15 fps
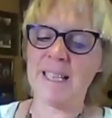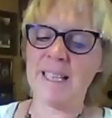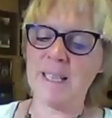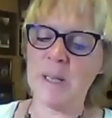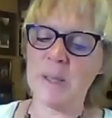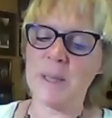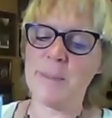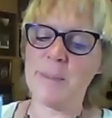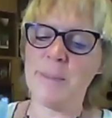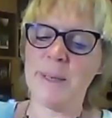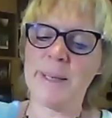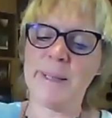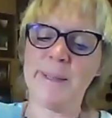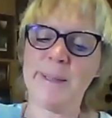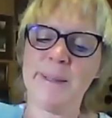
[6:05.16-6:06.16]
and it's got some
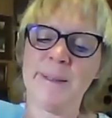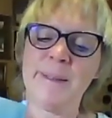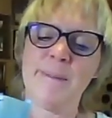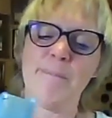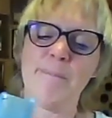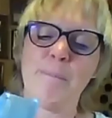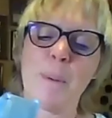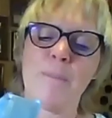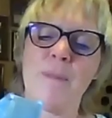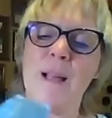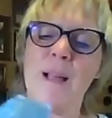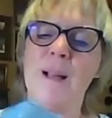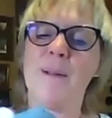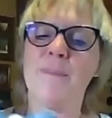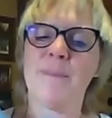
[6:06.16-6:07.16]
little
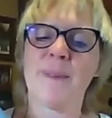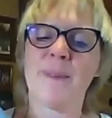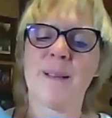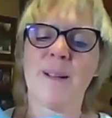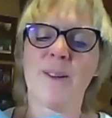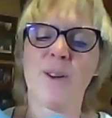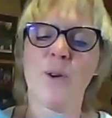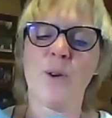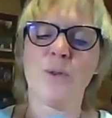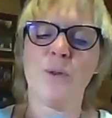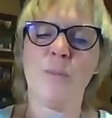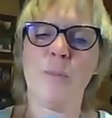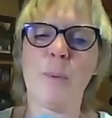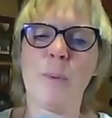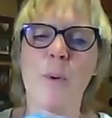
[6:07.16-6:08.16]

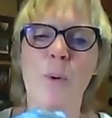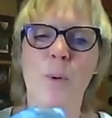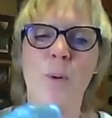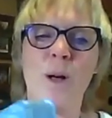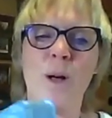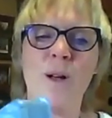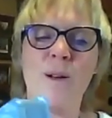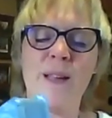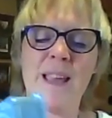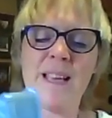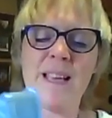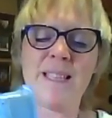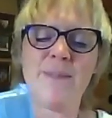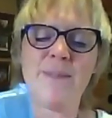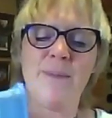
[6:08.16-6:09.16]
cotton ball
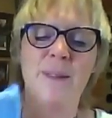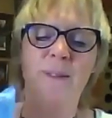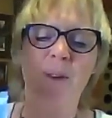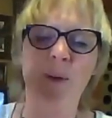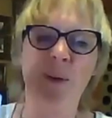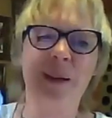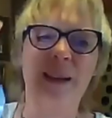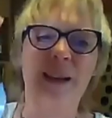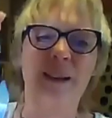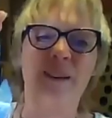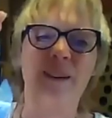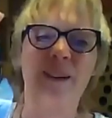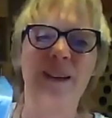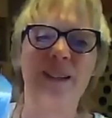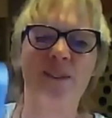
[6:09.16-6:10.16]
eyes with googly
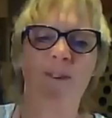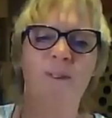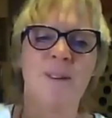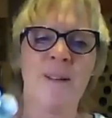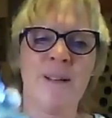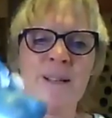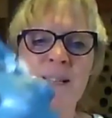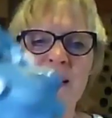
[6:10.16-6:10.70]
eyes on.